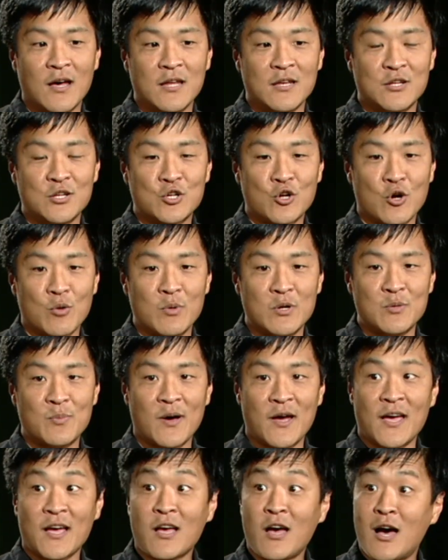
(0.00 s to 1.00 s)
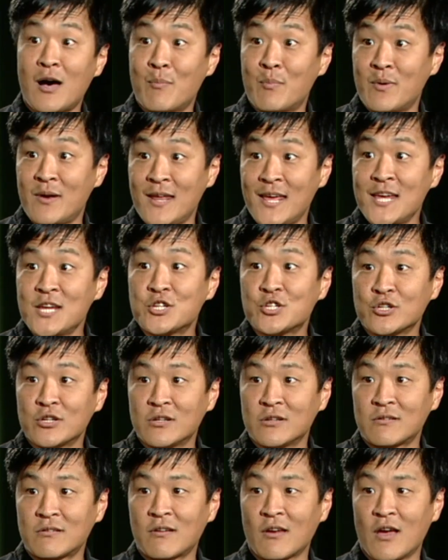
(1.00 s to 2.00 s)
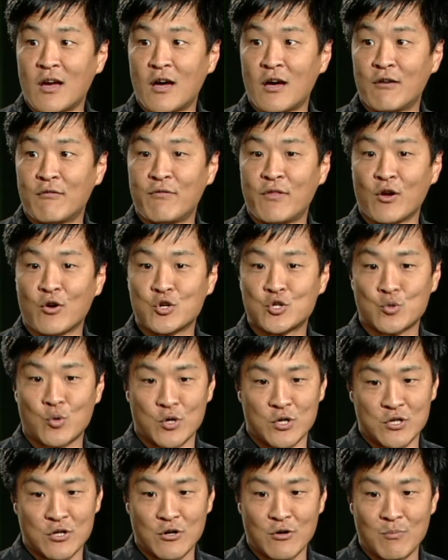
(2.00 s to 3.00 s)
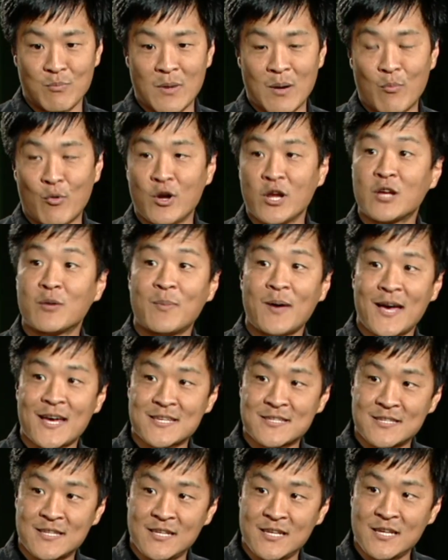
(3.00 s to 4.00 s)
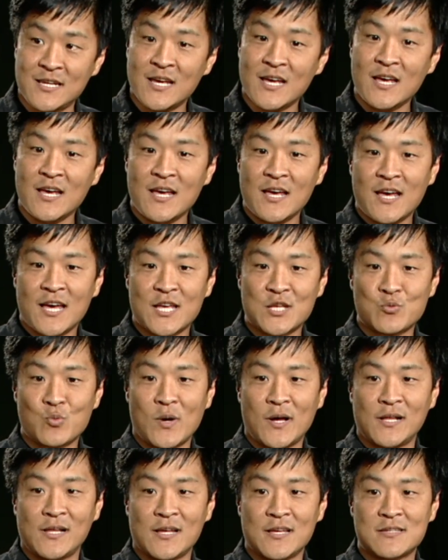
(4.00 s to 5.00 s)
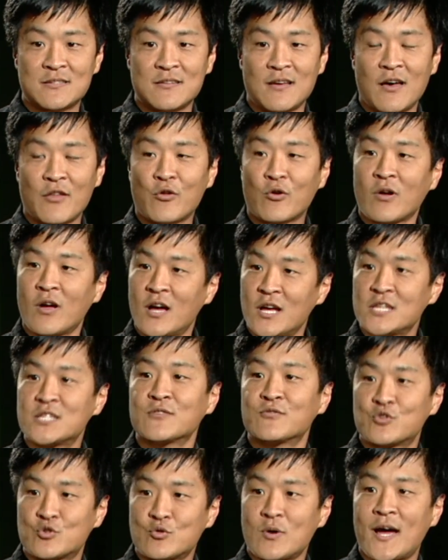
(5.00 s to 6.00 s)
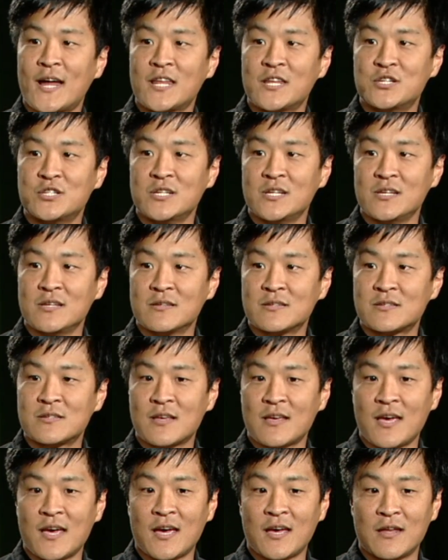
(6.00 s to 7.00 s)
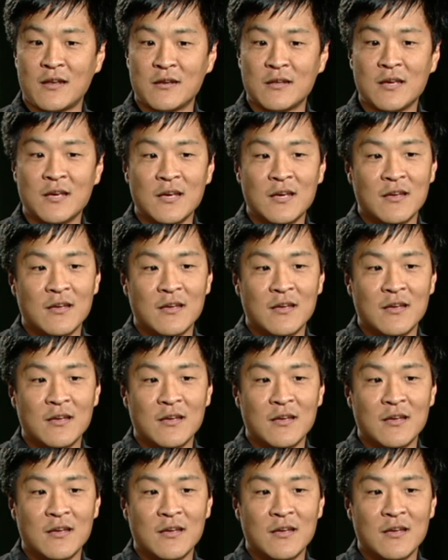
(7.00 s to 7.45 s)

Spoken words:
determined by a combination of their short-term memory capacity, as well as other kinds of strategies and